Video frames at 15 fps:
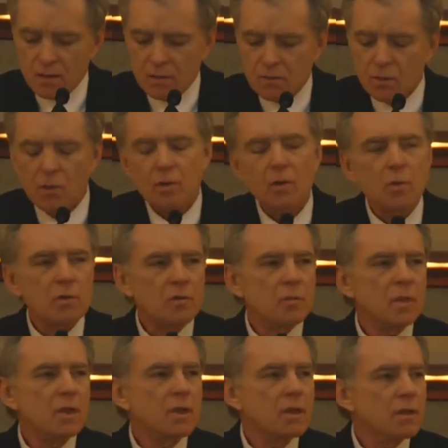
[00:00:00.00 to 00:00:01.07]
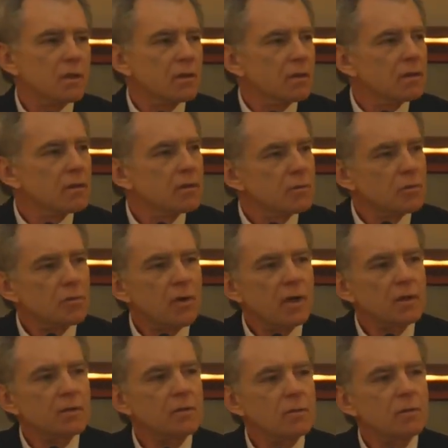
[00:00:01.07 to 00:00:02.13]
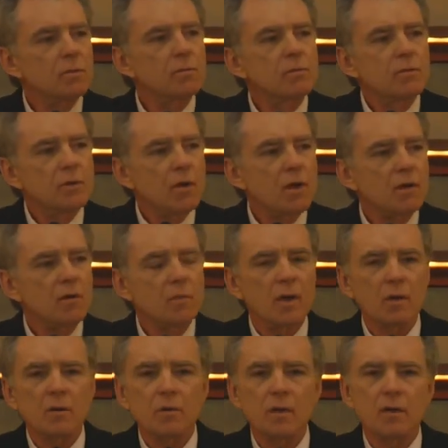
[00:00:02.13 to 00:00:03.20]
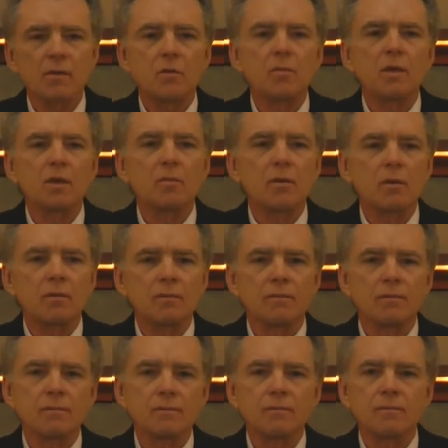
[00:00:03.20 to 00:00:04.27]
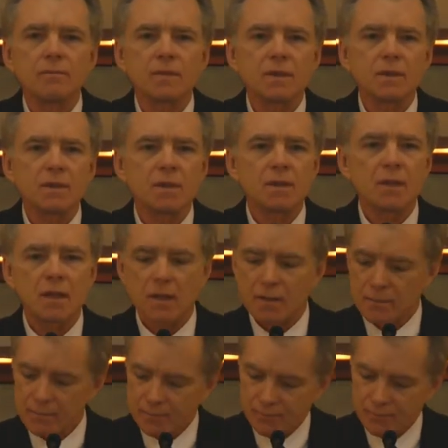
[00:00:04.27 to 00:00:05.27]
knowing where to begin trying to talk about Greg to people since he died.